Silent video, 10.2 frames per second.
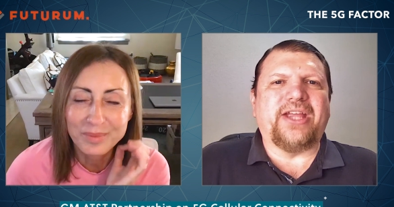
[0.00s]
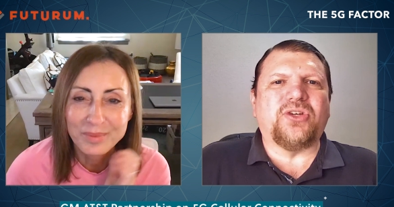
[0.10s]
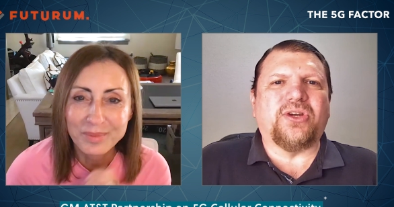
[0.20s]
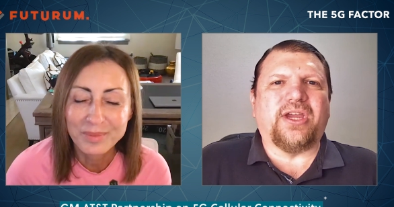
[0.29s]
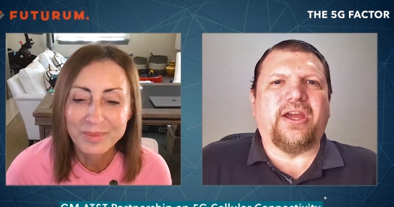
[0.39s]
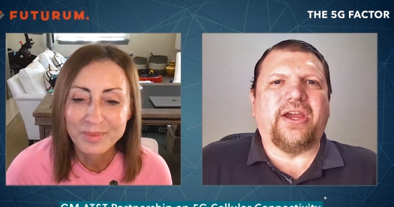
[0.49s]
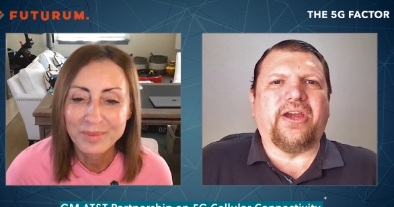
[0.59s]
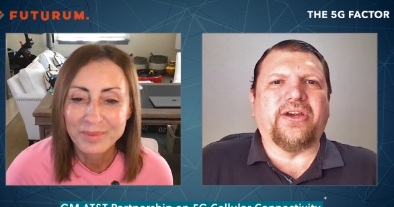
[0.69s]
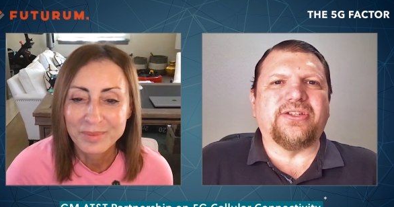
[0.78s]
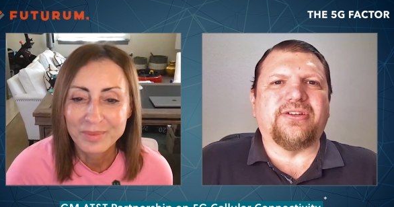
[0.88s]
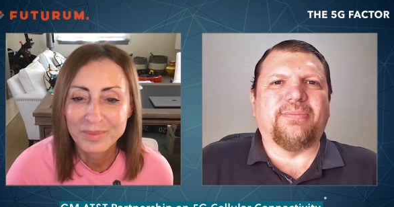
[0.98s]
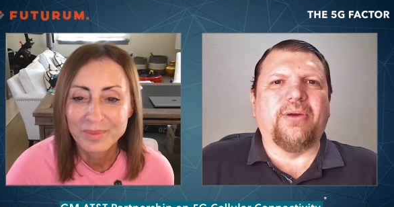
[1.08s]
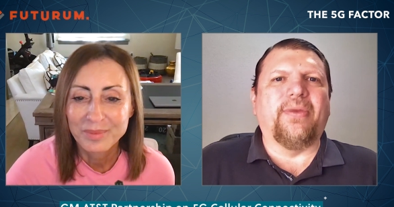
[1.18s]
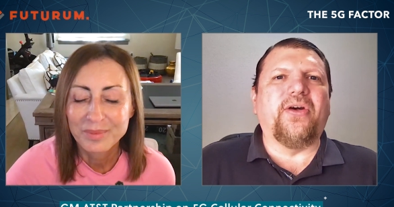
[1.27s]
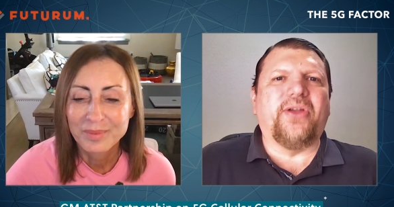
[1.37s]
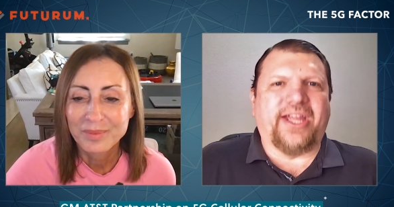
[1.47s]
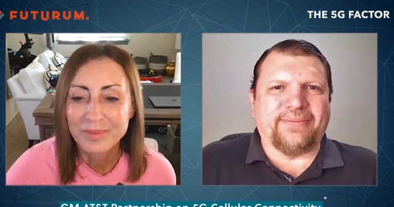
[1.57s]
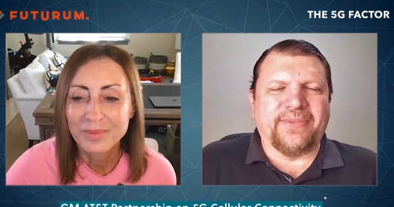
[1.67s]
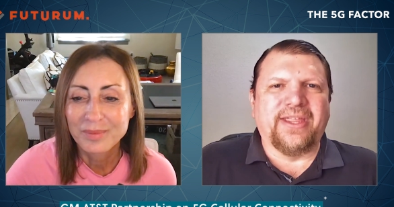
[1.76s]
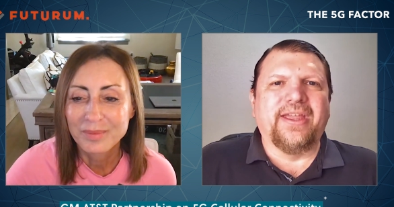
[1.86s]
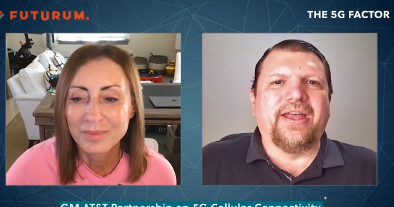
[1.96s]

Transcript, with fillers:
Speaker 1: major carriers are promoting